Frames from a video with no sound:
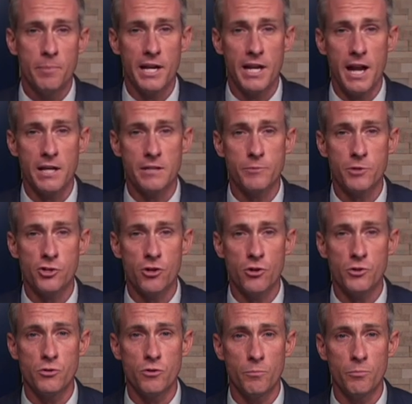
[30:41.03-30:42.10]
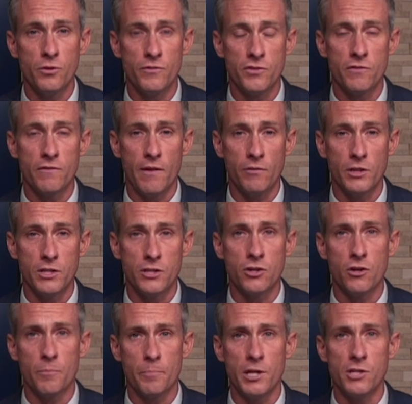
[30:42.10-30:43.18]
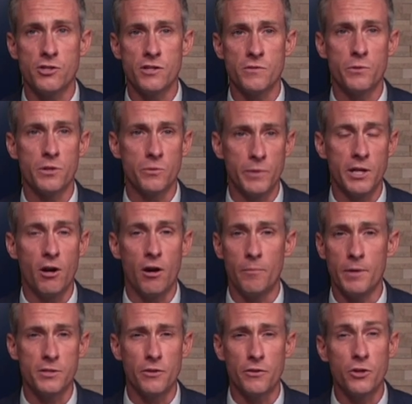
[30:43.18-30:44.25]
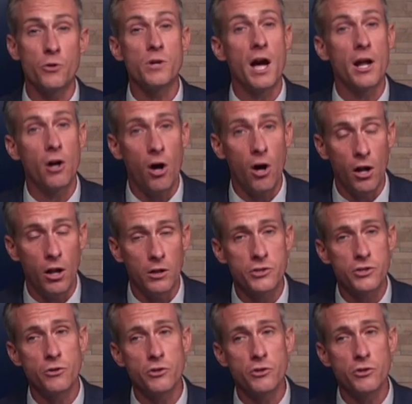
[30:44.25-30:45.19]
But it has been shown to improve survival in certain patients with a weak heart muscle, though not all.